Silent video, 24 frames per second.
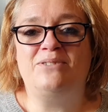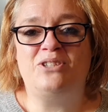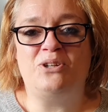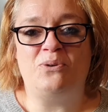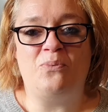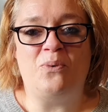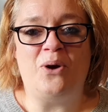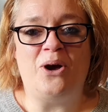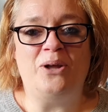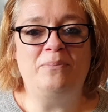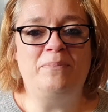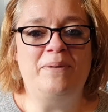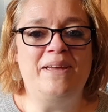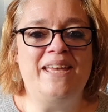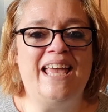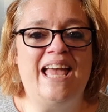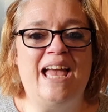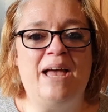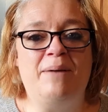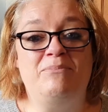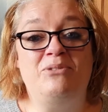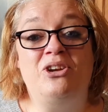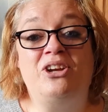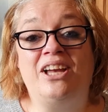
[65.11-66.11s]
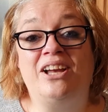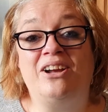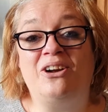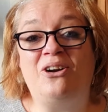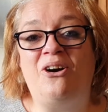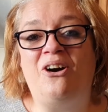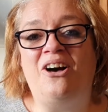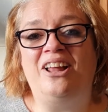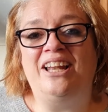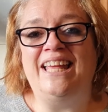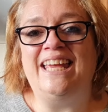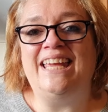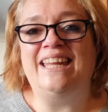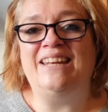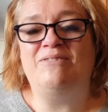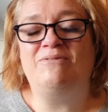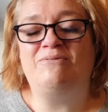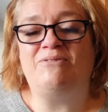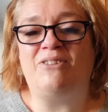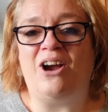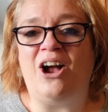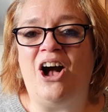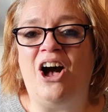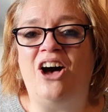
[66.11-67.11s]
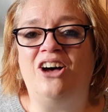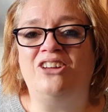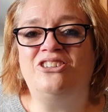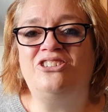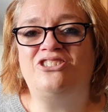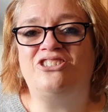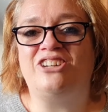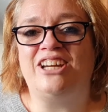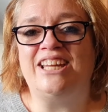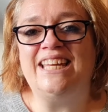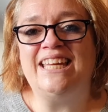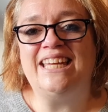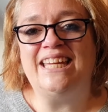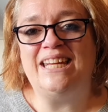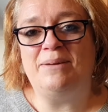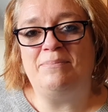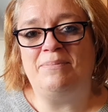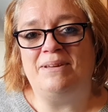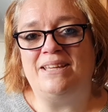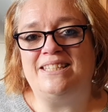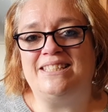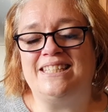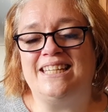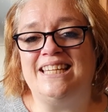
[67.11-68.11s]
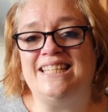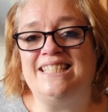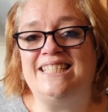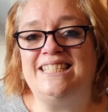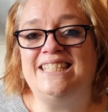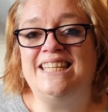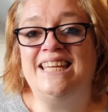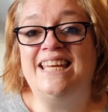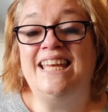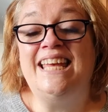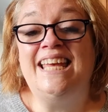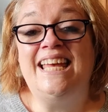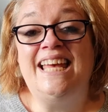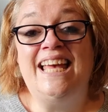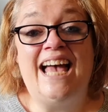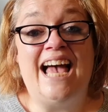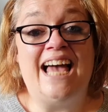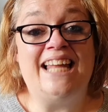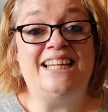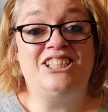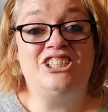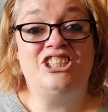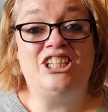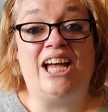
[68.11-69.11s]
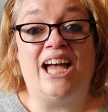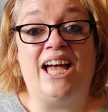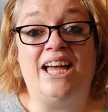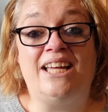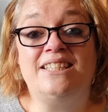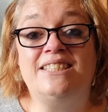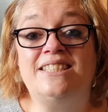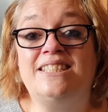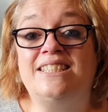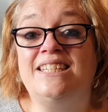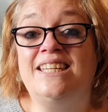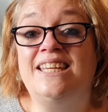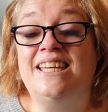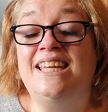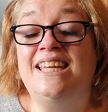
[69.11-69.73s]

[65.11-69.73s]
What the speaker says: to 1 p.m. you can call in for a hot drink and a biscuit and a chat.